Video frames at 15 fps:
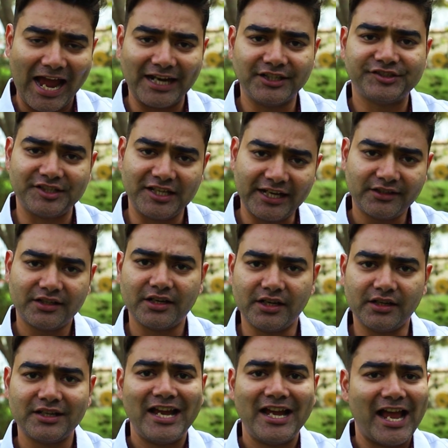and selected
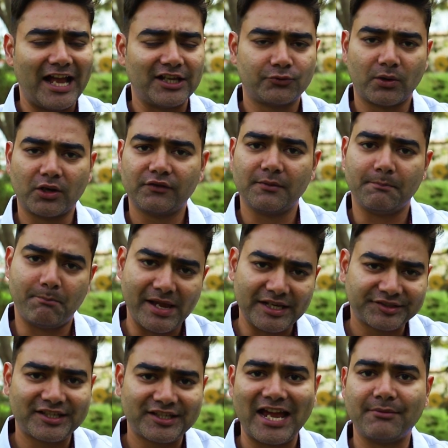it as one of the
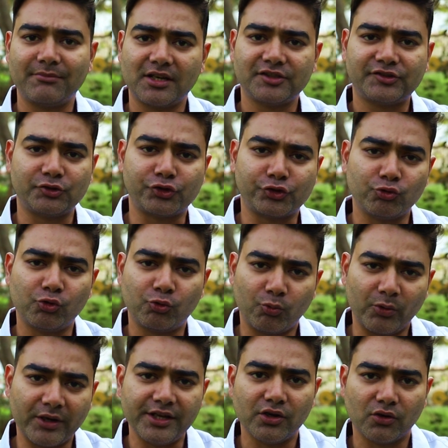best cameras to shoot
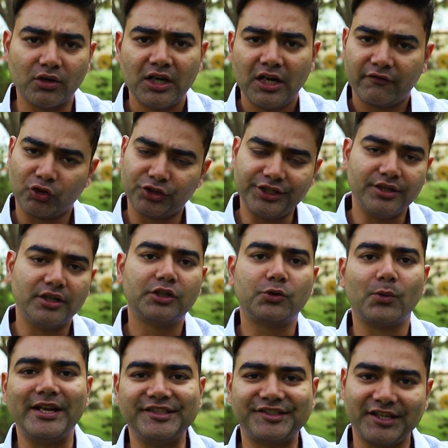video for the year
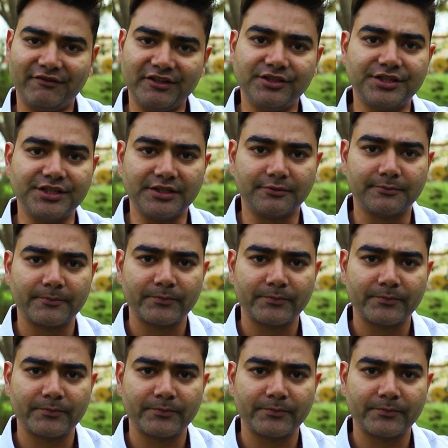2017.